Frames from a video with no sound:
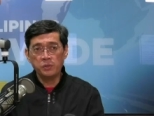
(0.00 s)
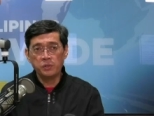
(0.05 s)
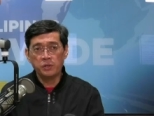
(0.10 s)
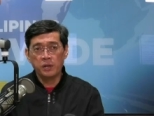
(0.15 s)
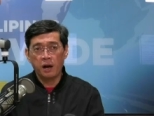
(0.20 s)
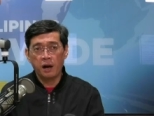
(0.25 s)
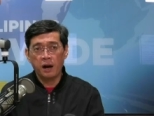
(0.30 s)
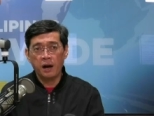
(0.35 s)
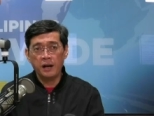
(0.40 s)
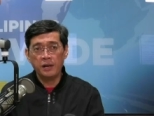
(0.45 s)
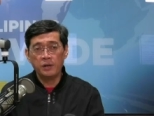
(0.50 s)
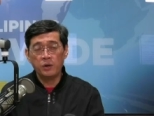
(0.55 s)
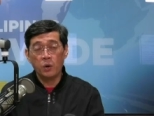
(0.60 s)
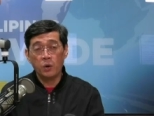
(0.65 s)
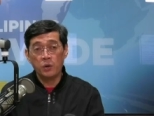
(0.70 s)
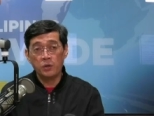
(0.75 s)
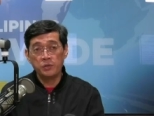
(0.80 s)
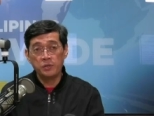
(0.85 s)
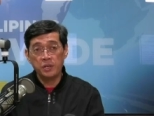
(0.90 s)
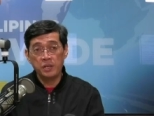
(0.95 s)
Guard or
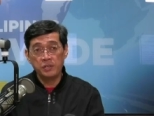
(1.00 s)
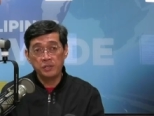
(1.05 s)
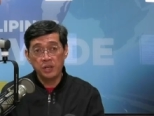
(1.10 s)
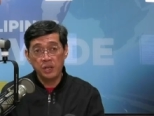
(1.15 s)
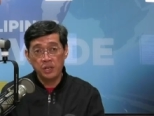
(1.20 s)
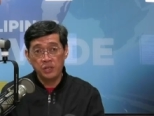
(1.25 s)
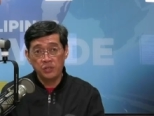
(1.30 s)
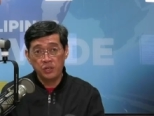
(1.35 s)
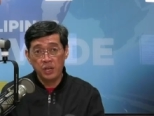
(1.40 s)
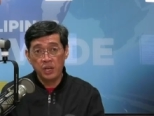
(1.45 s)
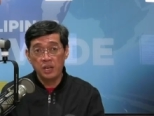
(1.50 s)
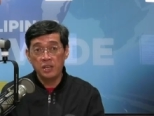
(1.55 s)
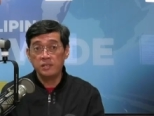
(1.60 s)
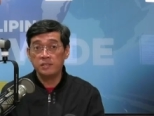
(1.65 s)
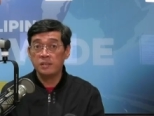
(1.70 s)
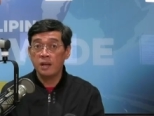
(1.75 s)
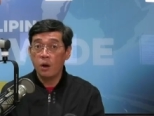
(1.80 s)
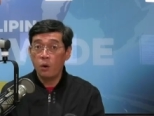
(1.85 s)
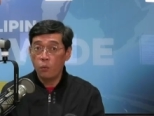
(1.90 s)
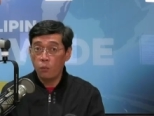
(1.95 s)
CCG's
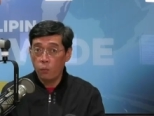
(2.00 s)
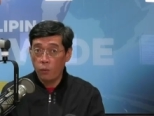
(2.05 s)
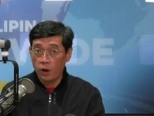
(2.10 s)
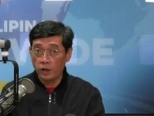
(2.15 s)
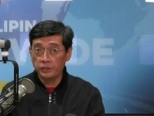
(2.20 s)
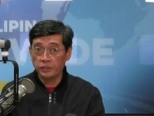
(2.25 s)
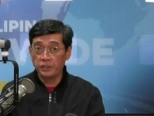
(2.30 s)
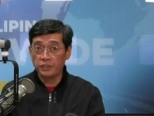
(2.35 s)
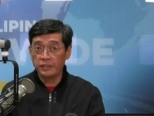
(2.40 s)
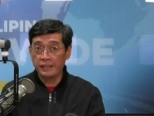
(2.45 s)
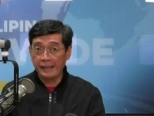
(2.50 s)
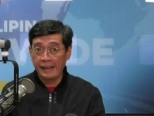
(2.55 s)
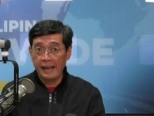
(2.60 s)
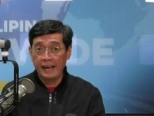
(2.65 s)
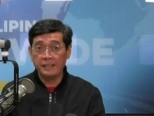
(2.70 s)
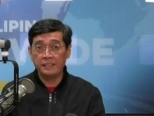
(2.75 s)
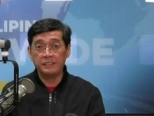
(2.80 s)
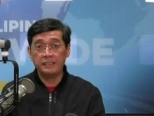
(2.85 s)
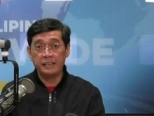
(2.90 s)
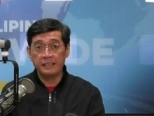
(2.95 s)
water
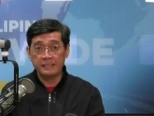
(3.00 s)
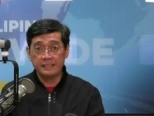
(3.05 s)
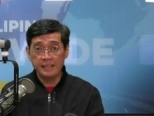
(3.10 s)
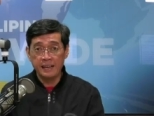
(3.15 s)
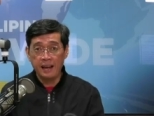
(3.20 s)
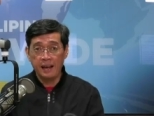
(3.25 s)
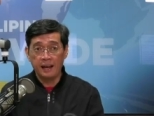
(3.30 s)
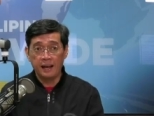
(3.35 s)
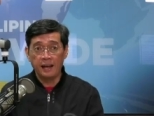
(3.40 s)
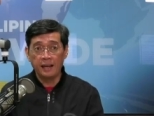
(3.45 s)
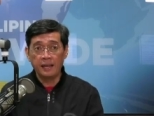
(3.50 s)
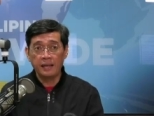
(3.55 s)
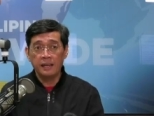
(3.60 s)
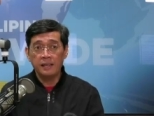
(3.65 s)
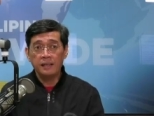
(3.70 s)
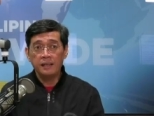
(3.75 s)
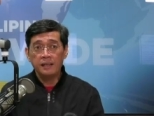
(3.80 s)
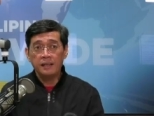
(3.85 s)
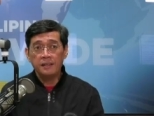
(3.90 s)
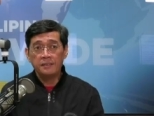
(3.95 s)
cannon attack
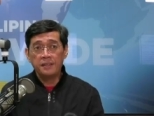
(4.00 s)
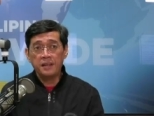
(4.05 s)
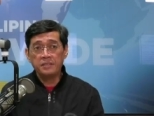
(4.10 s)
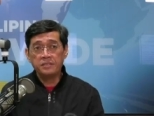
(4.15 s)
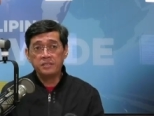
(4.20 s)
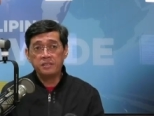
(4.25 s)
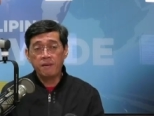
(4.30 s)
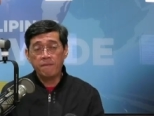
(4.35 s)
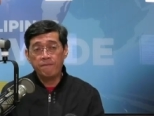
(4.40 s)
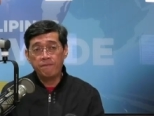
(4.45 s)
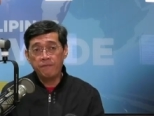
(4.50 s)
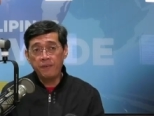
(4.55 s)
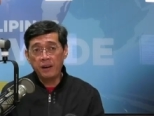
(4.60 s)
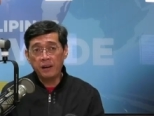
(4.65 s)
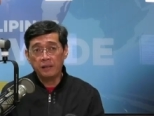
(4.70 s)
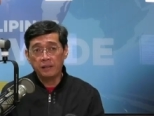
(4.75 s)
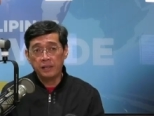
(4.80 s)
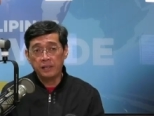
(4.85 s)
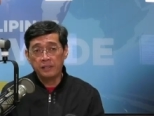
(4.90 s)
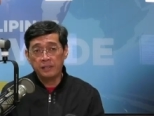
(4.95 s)
that
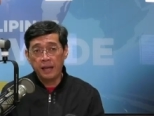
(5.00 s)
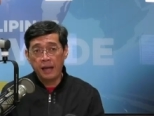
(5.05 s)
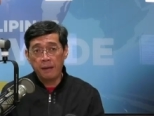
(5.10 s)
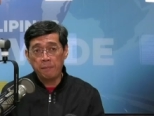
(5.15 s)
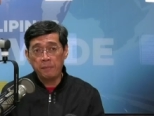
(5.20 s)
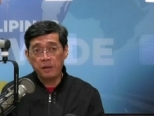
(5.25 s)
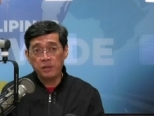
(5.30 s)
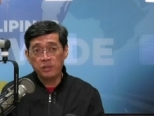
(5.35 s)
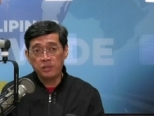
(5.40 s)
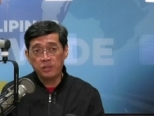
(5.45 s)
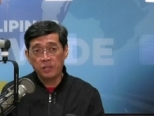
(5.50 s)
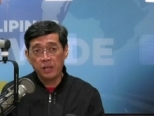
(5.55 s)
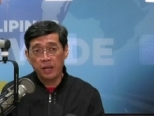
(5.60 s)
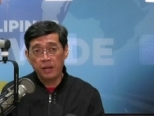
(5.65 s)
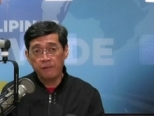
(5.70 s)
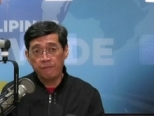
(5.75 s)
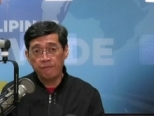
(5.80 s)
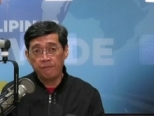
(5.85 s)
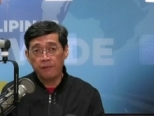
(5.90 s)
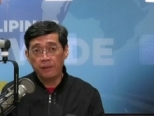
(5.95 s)
severely damaged a
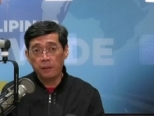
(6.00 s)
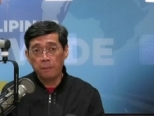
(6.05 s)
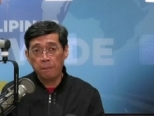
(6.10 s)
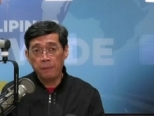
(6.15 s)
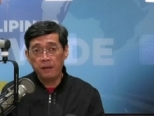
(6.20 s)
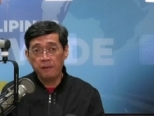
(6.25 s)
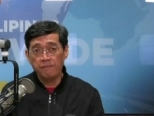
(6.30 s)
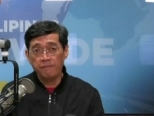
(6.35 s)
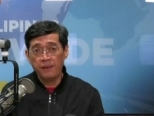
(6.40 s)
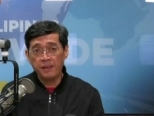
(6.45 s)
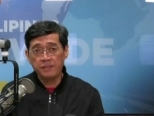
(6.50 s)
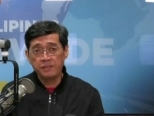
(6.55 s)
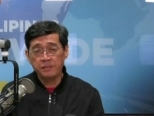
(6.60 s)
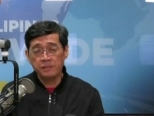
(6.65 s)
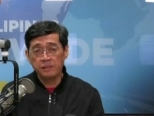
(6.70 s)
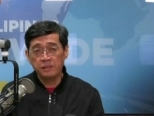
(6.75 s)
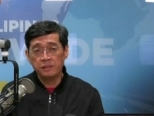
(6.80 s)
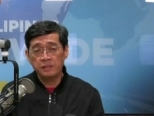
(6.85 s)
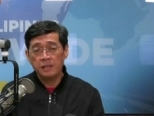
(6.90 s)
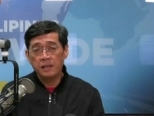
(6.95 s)
Philippine
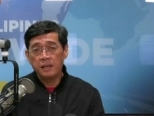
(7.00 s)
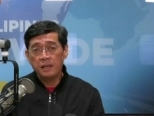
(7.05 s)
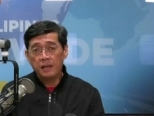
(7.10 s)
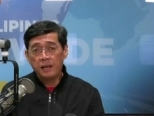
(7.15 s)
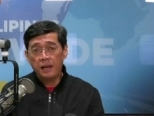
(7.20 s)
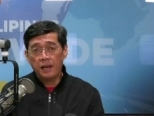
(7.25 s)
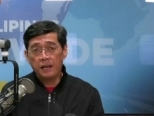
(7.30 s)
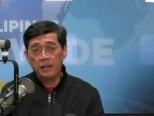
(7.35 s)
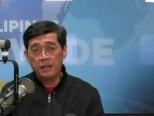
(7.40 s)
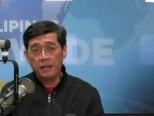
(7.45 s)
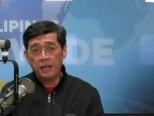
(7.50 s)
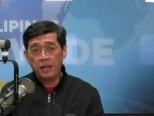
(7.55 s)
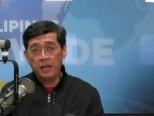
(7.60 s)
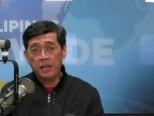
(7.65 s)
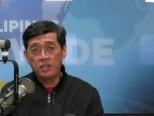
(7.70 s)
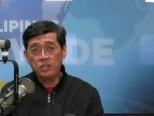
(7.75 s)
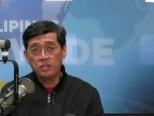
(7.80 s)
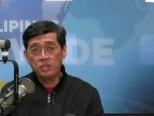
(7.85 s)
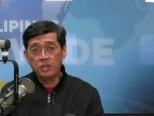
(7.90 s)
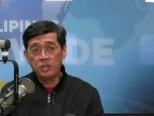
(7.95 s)
vessel and
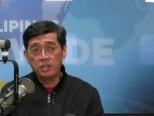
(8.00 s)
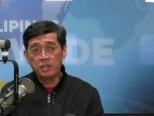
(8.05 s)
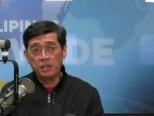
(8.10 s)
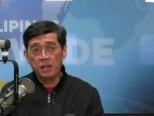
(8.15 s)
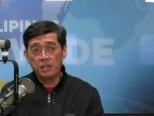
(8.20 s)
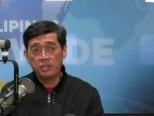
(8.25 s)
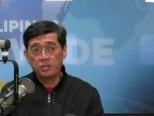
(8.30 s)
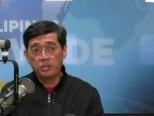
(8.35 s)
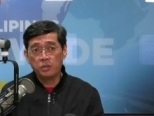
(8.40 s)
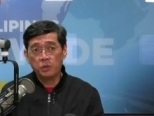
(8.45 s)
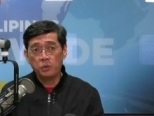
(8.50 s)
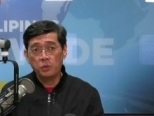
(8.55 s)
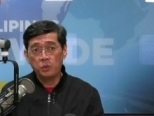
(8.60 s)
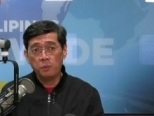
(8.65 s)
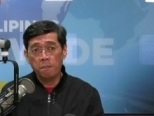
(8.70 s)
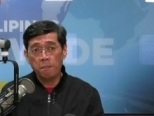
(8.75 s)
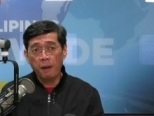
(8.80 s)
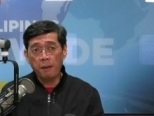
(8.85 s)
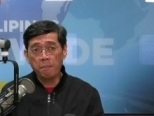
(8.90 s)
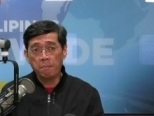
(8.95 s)
injured its crew
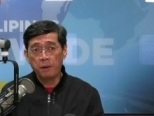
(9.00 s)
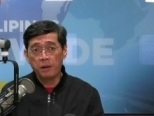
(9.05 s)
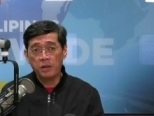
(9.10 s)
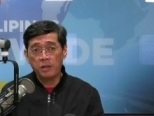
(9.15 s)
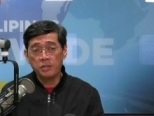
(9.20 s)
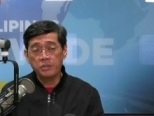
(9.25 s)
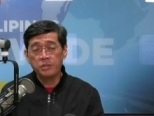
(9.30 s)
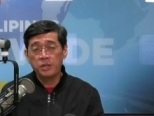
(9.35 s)
members